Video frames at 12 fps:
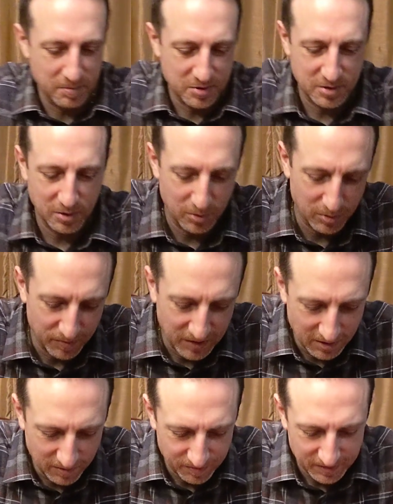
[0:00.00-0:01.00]
So,
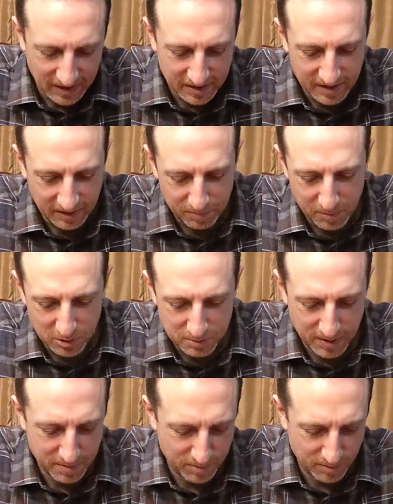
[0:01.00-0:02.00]
I think
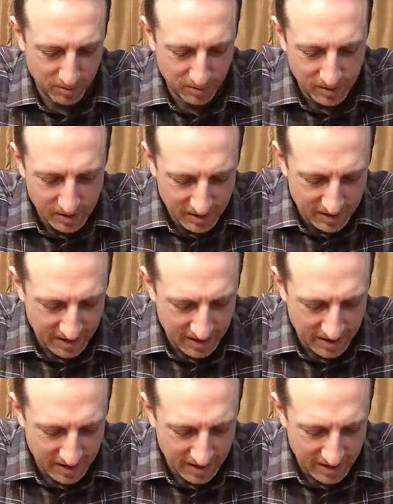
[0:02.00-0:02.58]
most people